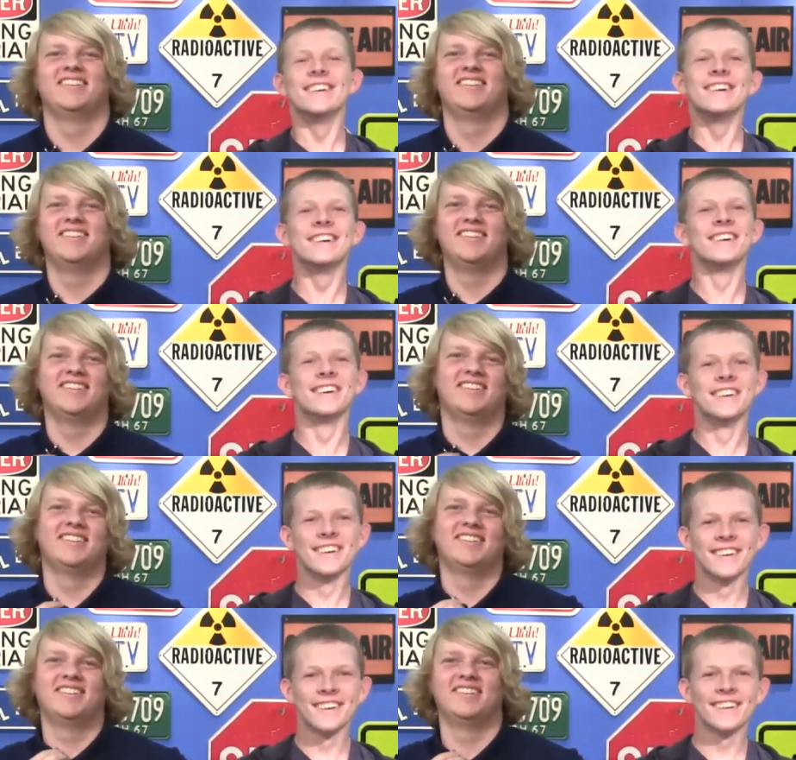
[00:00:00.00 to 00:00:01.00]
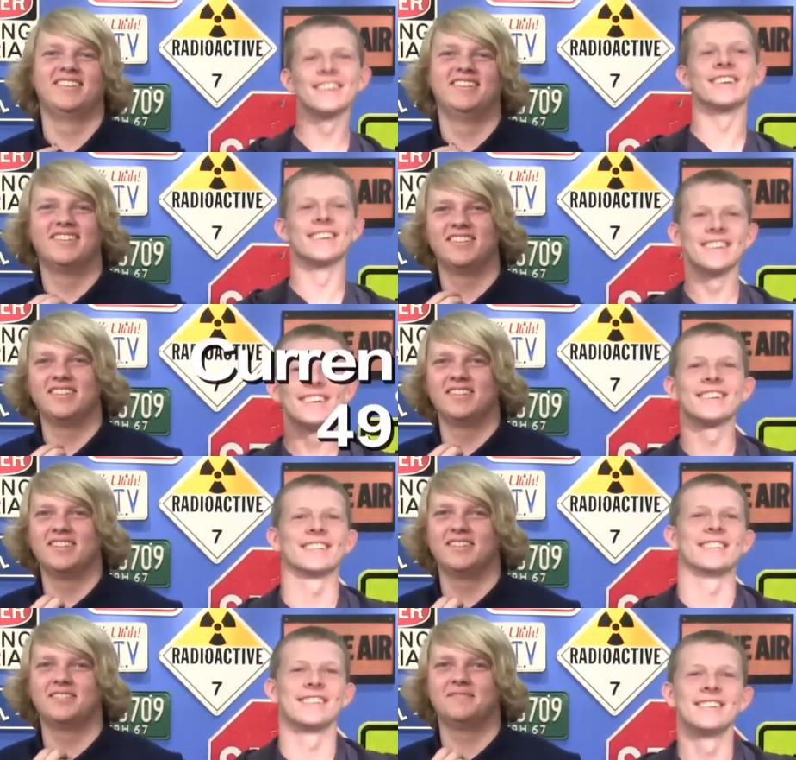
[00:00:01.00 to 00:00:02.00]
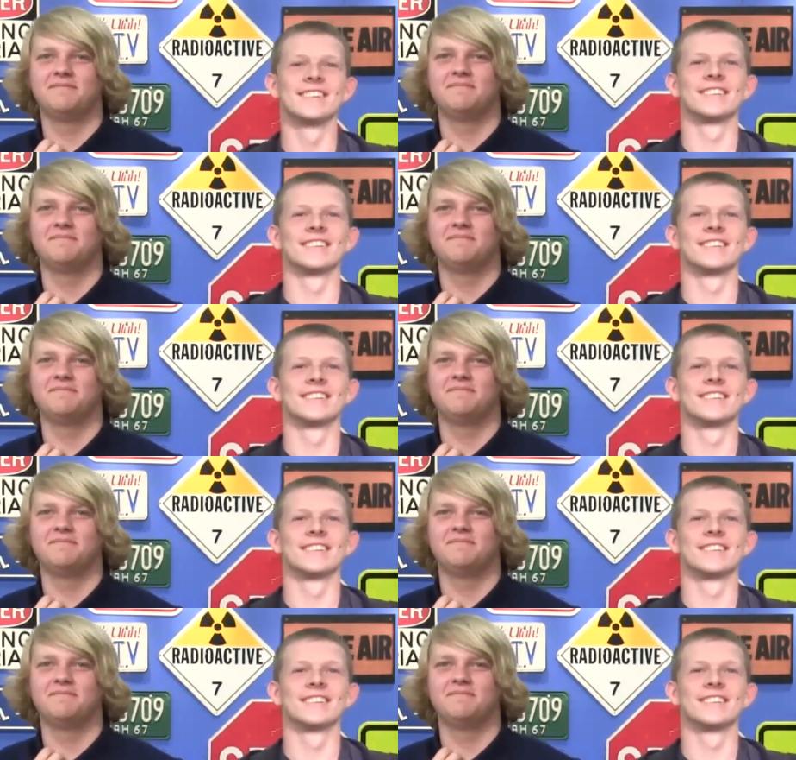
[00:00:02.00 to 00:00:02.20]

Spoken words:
(no one is talking)